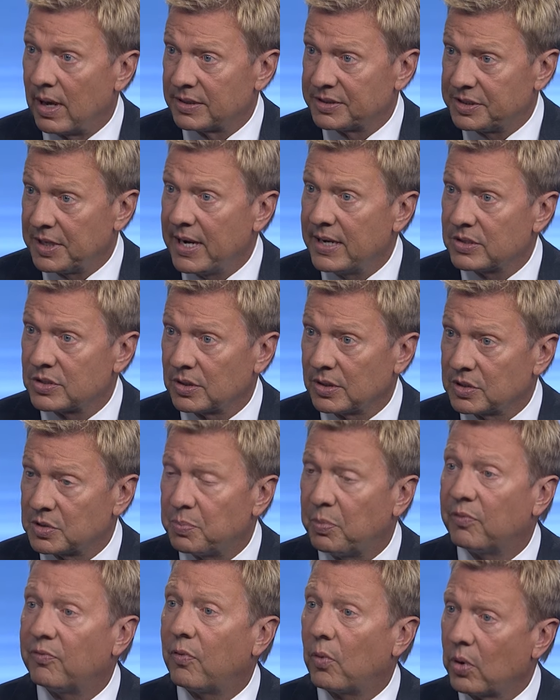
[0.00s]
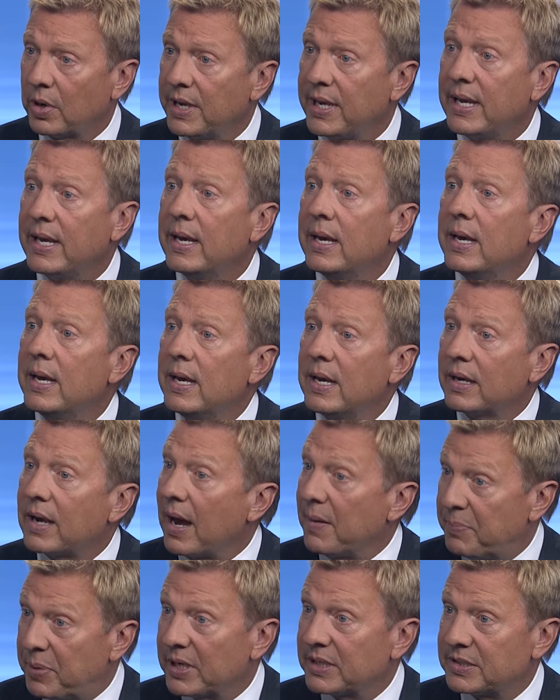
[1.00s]
in Los Angeles before he
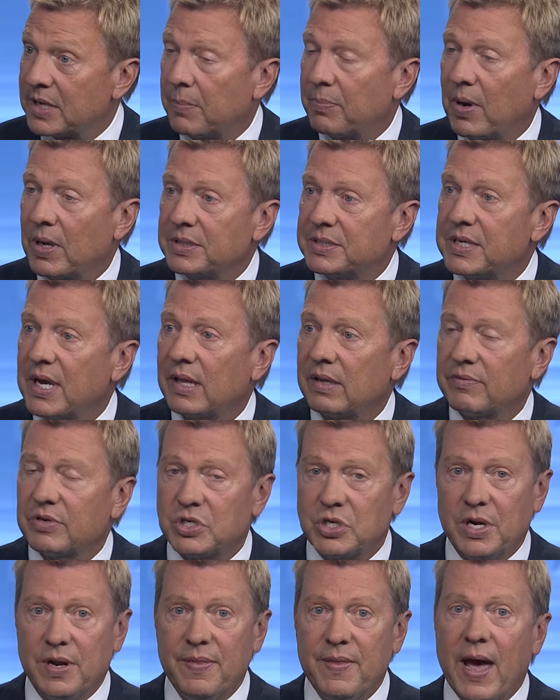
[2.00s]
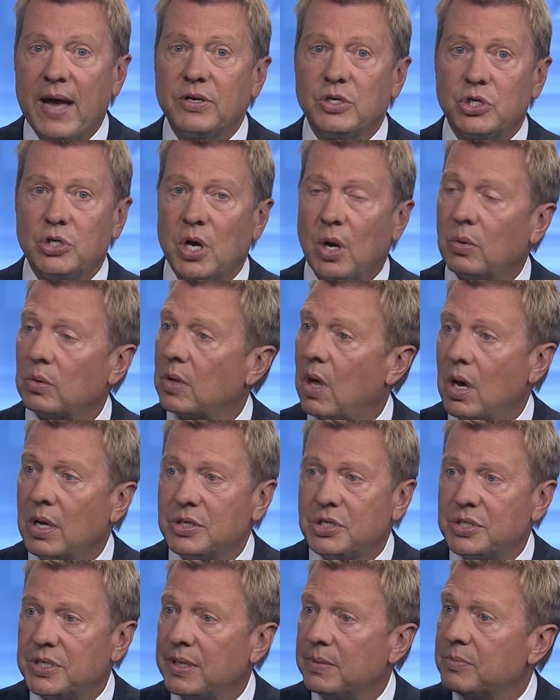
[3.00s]
got picked up on television, and that show
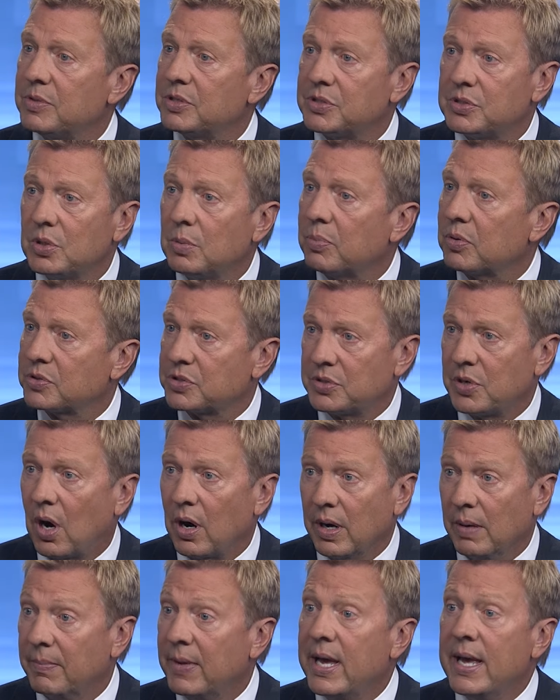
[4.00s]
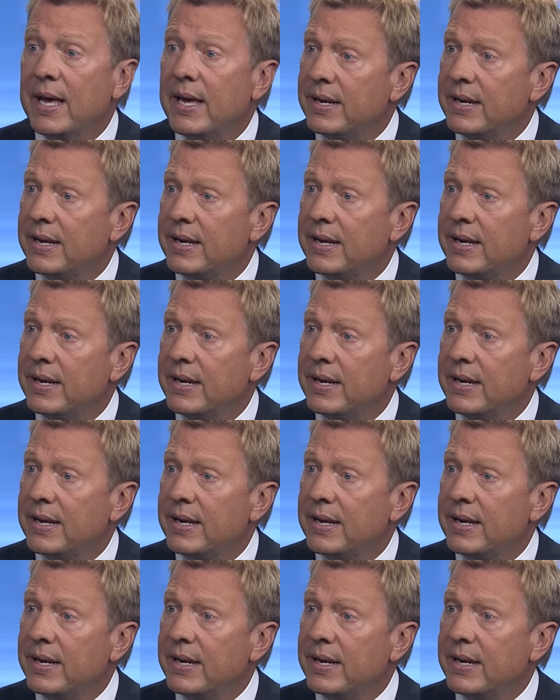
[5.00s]
launched him to superstardom,